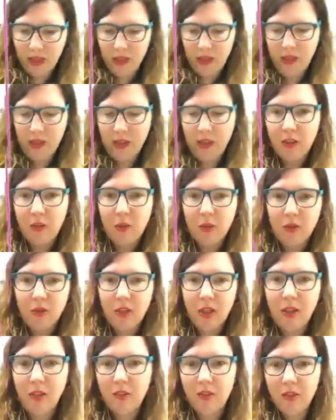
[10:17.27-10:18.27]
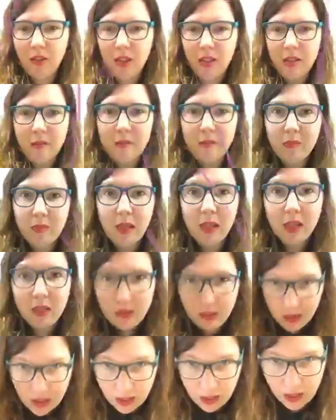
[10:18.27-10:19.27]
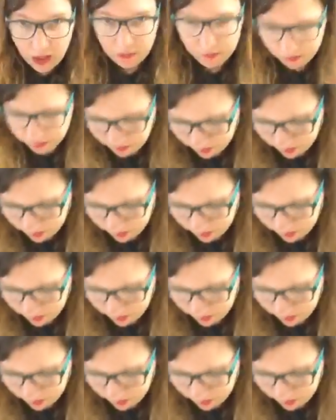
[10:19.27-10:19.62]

and then this will just blend right in.